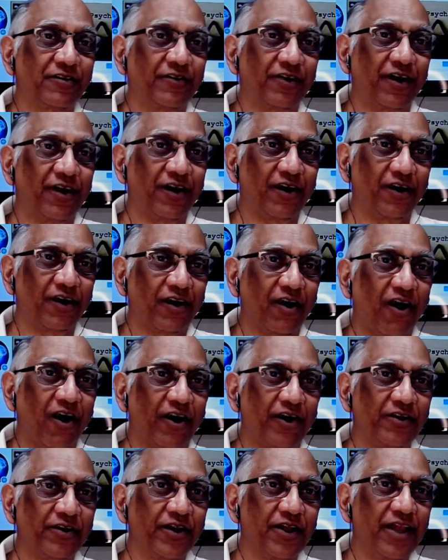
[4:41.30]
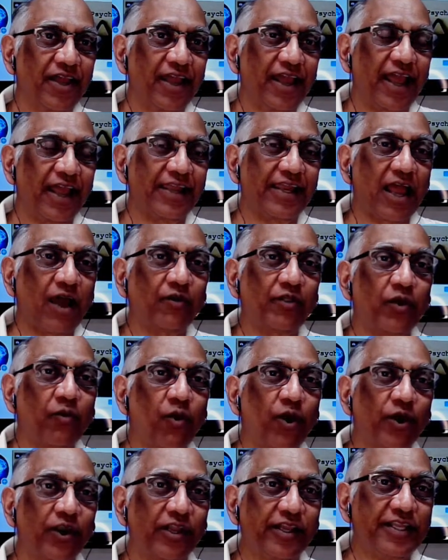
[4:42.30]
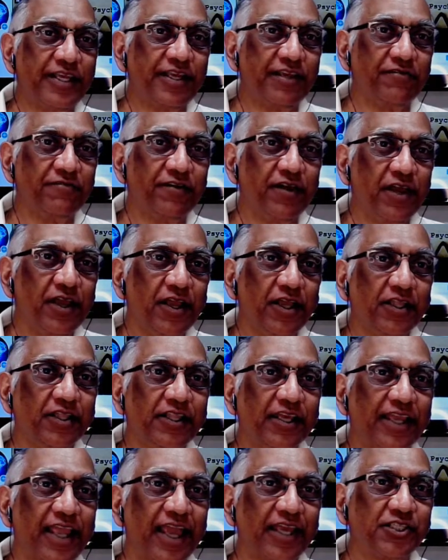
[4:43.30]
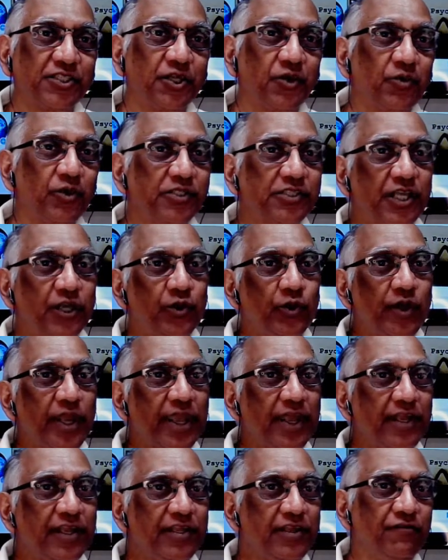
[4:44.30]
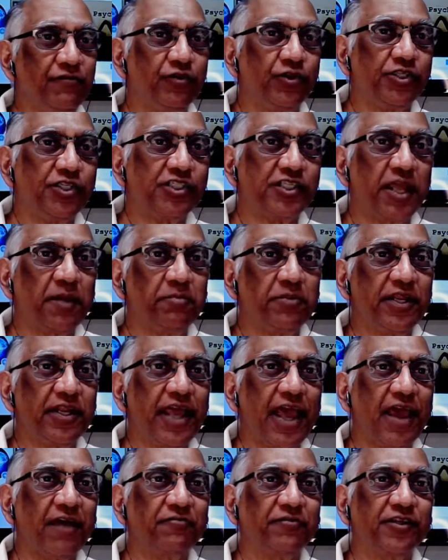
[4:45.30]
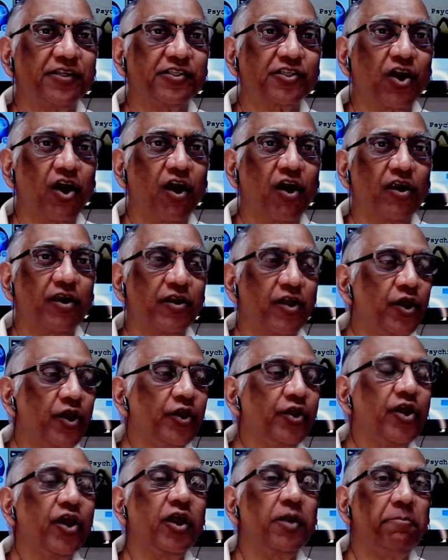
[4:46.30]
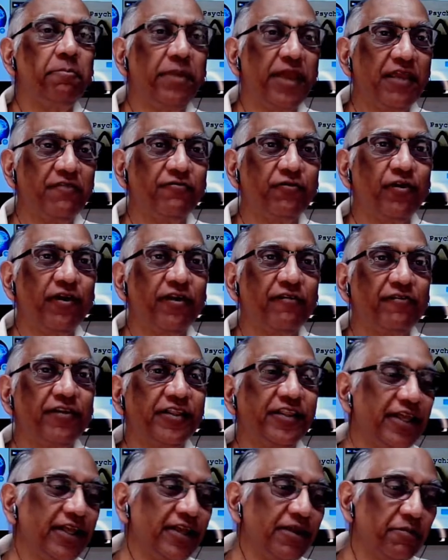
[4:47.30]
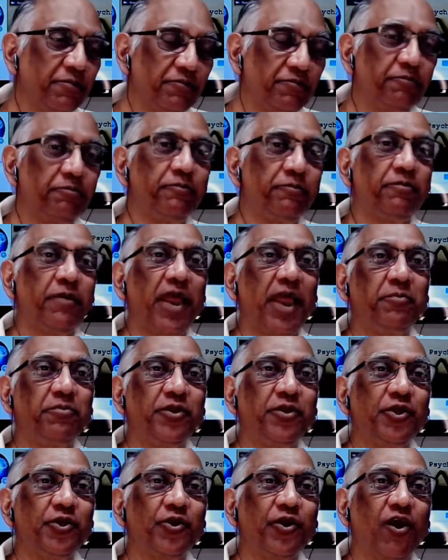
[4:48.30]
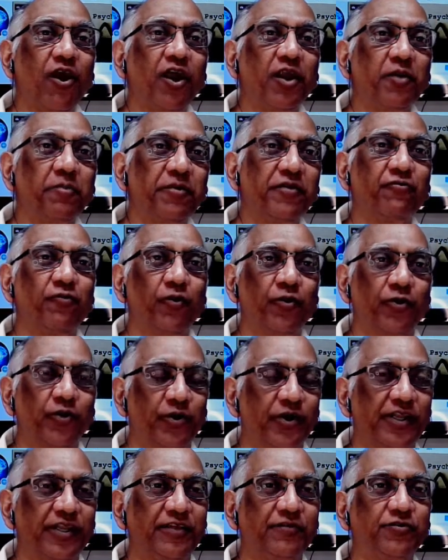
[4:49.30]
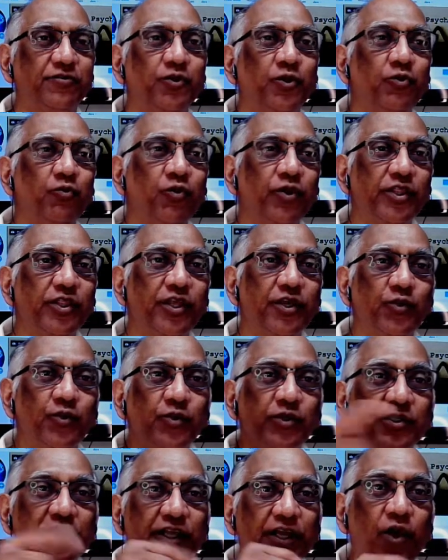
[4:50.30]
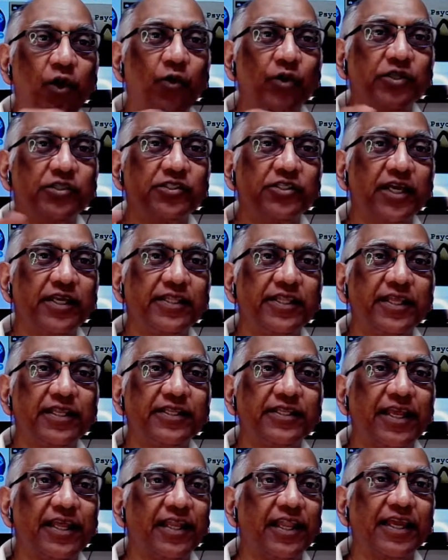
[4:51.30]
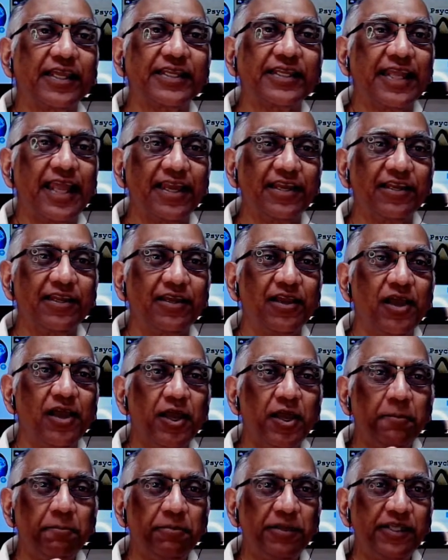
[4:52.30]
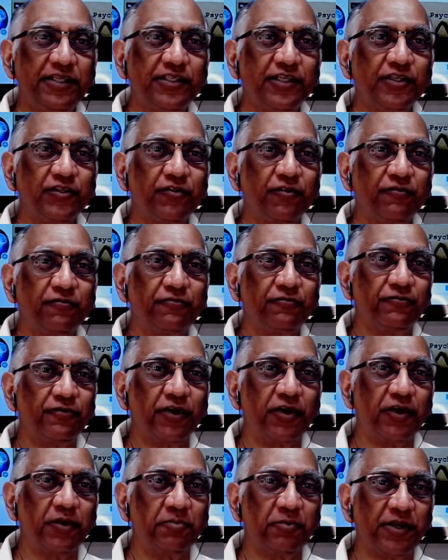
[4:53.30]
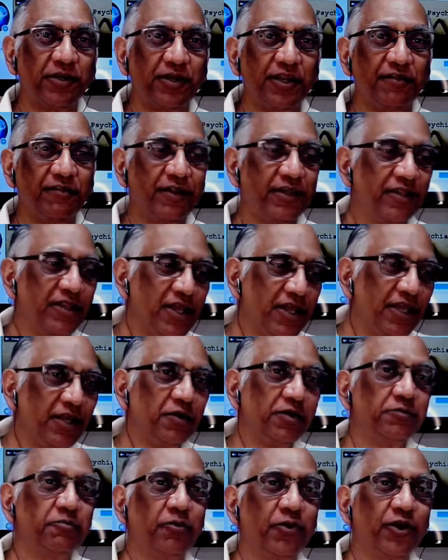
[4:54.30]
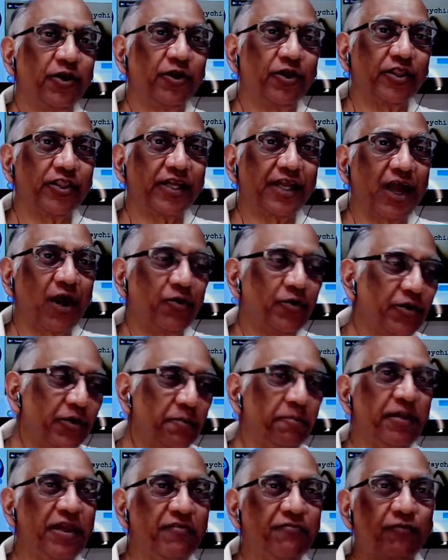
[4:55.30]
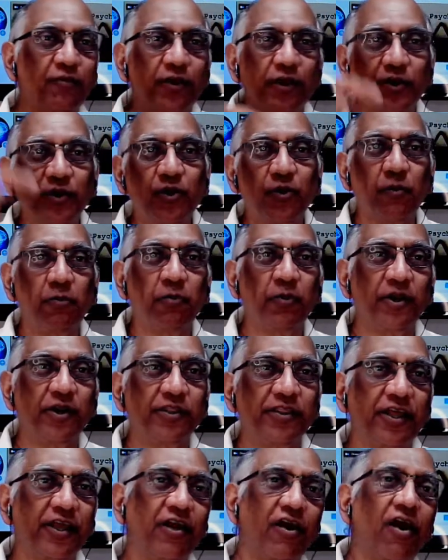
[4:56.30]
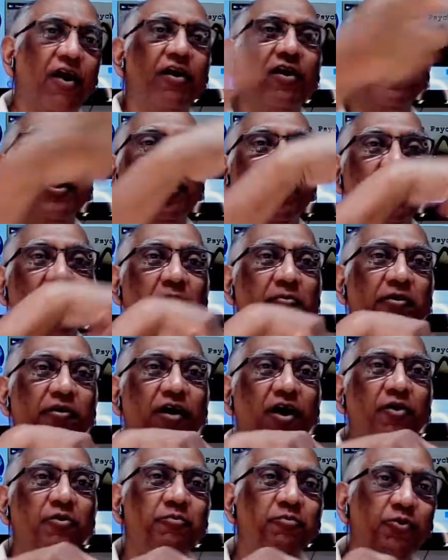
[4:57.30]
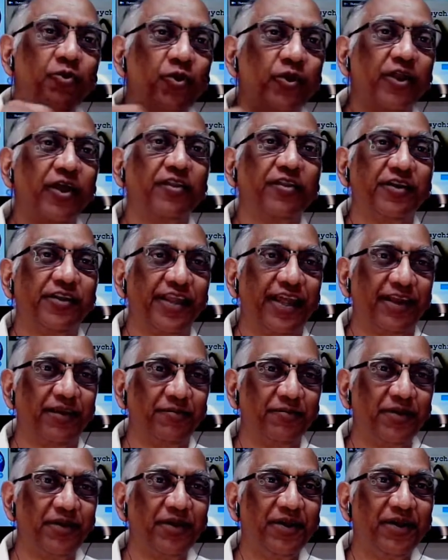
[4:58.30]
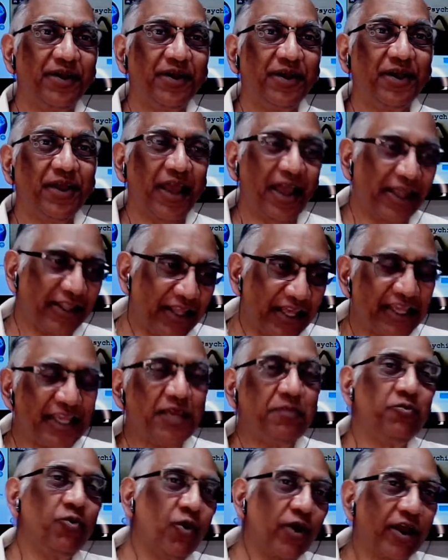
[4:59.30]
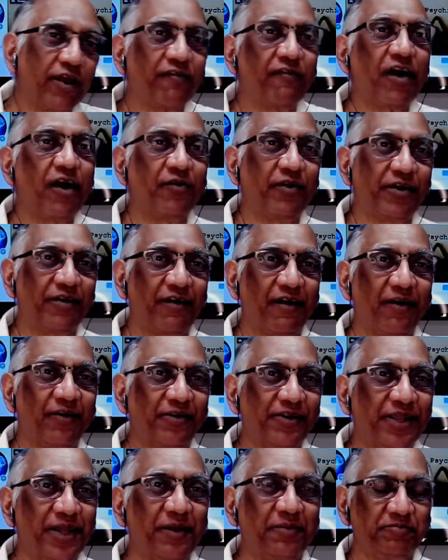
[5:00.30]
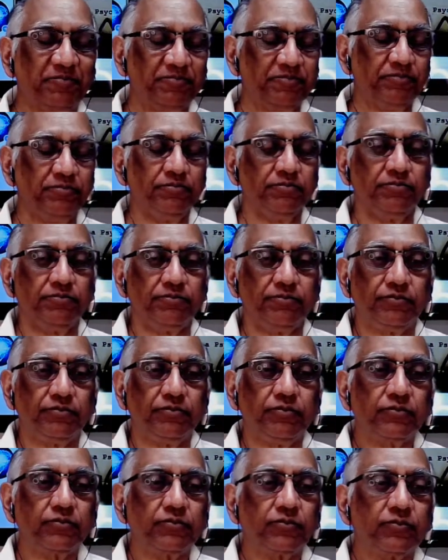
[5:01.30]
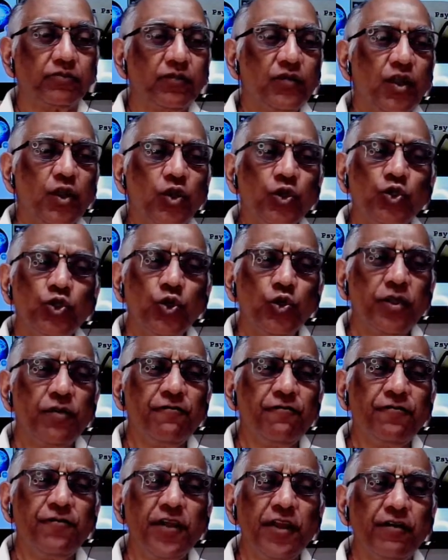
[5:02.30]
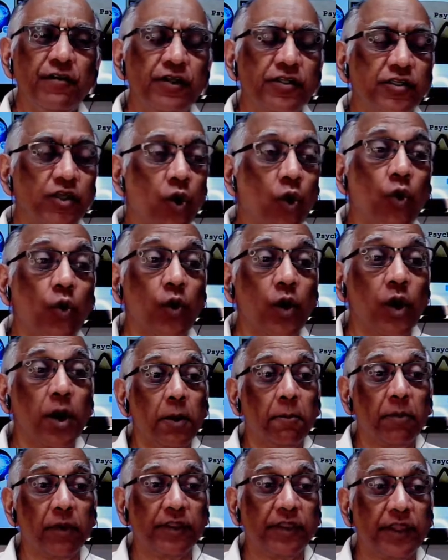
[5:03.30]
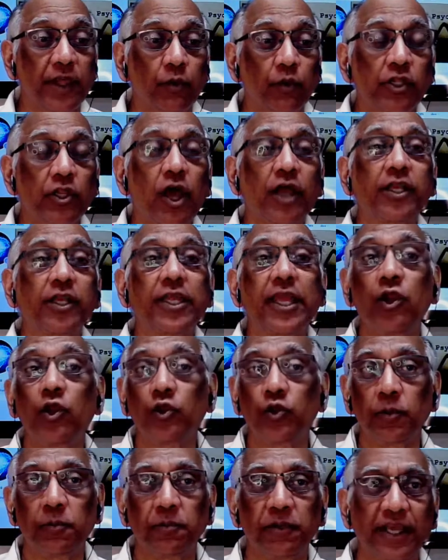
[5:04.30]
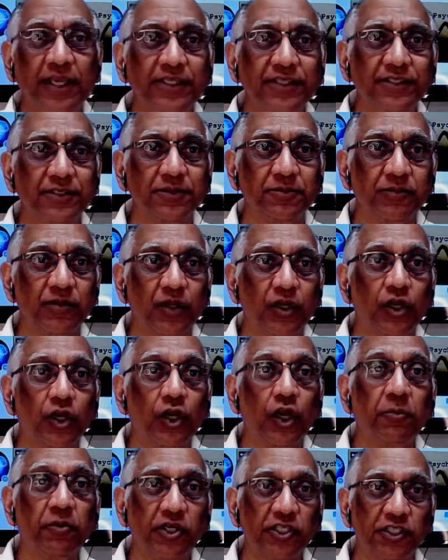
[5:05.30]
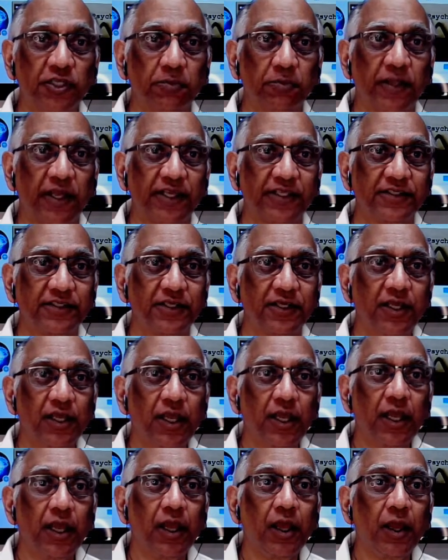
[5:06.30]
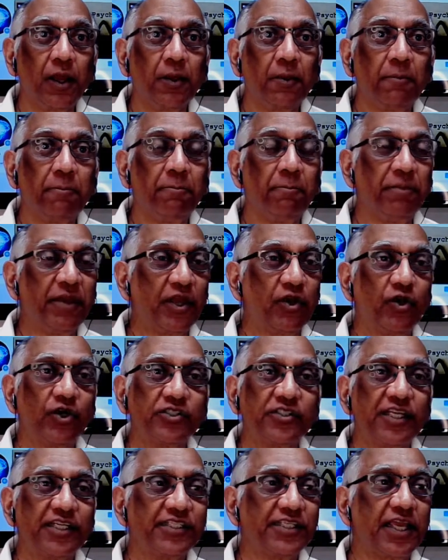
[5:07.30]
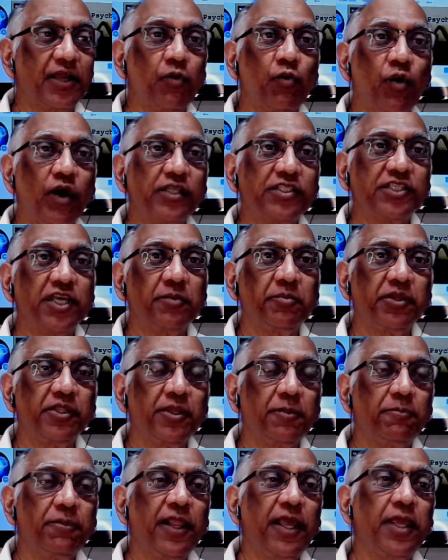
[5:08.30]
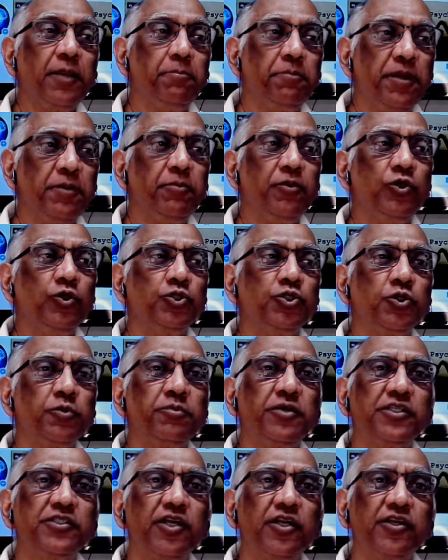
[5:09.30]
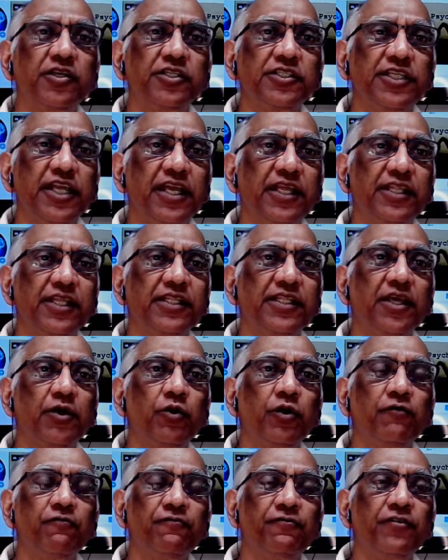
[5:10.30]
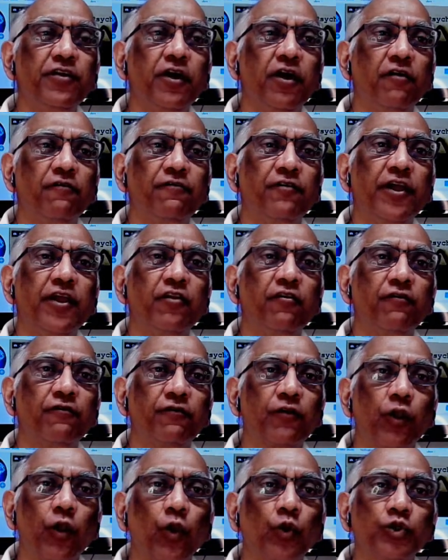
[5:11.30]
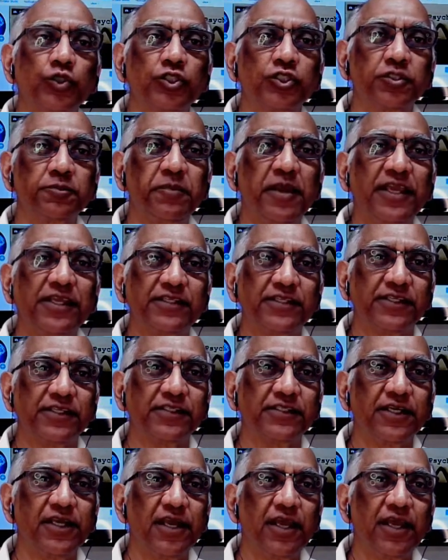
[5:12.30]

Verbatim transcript: uh, cart and now they want to leave the cashier will say you can't leave you just emptied half this cart you got to pay for everything Right. Empty your cart before you can leave. So th- what they do is they go inside. They'll take like ten pieces of uh, material, put it on the counter, pay for it, go put it in their car, come around, do another ten. Really. And they keep going. Quick checkout. Yeah, yeah. yeah. So the fear is, oh, they will not get onto planes. Oh, commercial planes. I can imagine, yeah. Because they say once I'm in the plane, people used to misunderstand that they were fe- afraid of closed spaces